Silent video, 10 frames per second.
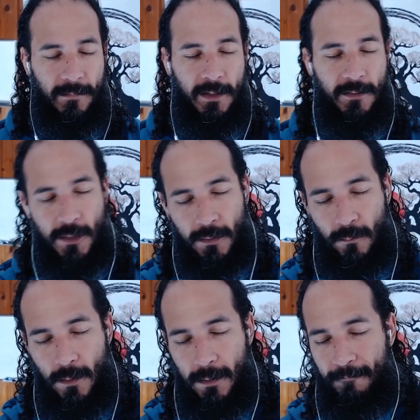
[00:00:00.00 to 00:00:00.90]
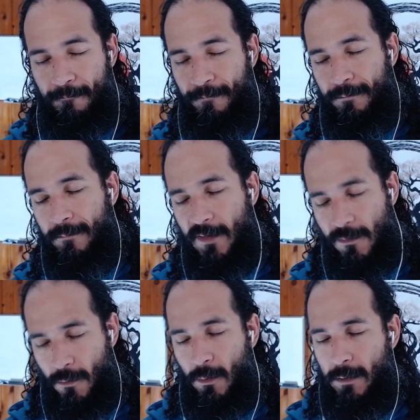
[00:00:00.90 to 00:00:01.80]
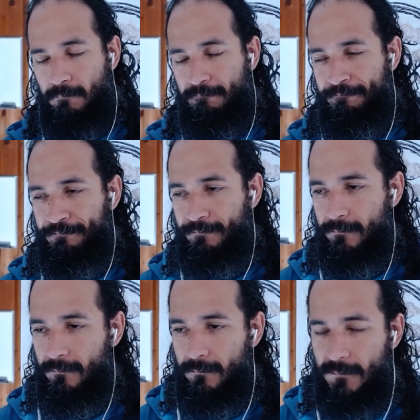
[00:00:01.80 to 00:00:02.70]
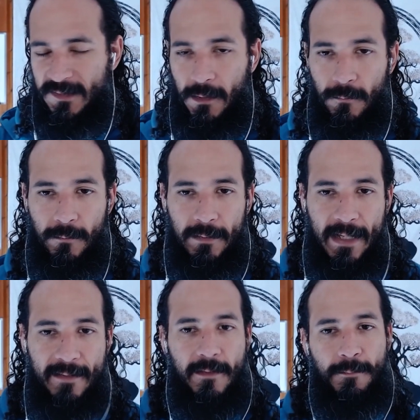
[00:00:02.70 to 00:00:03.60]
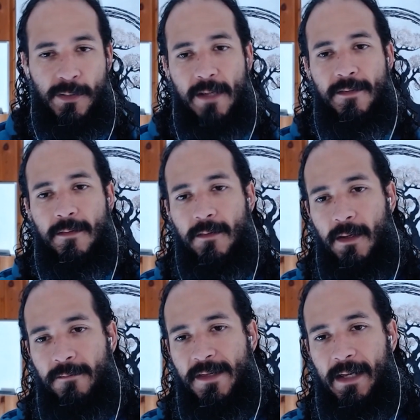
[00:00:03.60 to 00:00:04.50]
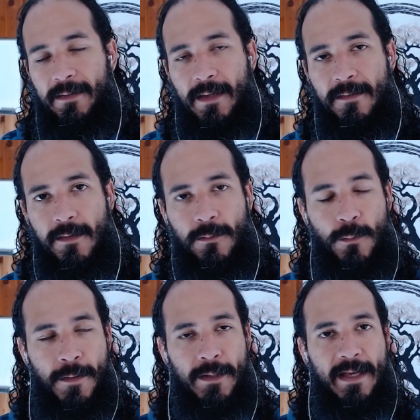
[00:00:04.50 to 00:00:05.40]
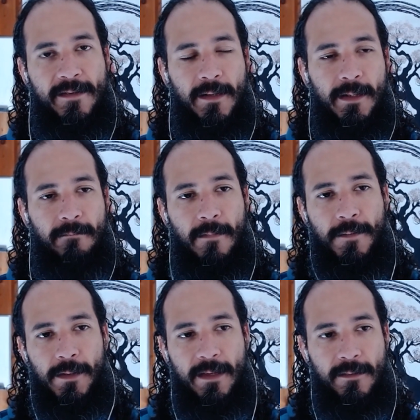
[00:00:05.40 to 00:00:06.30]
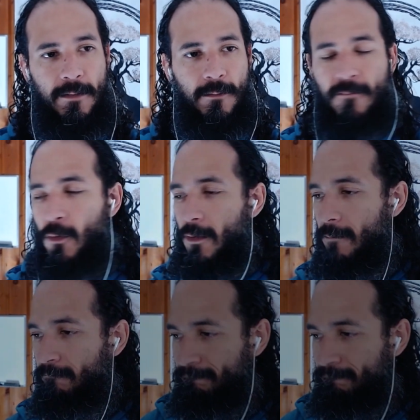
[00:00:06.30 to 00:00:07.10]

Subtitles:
the eternal one, and so on. So that's the process of second density to third density and third density to fourth.